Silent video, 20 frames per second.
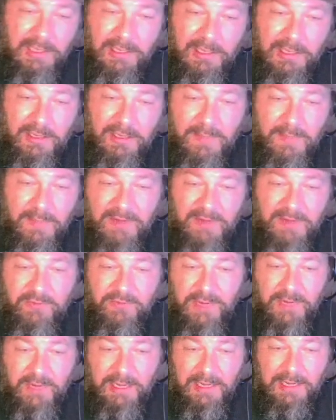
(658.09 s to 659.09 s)
the best you
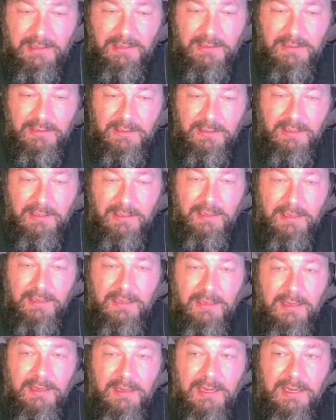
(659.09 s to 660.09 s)
can,
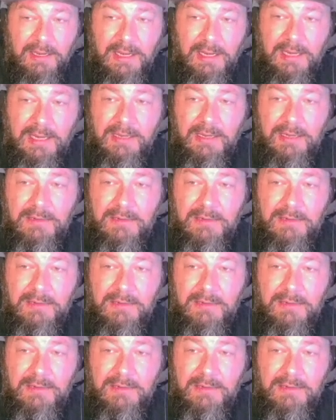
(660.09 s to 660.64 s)
and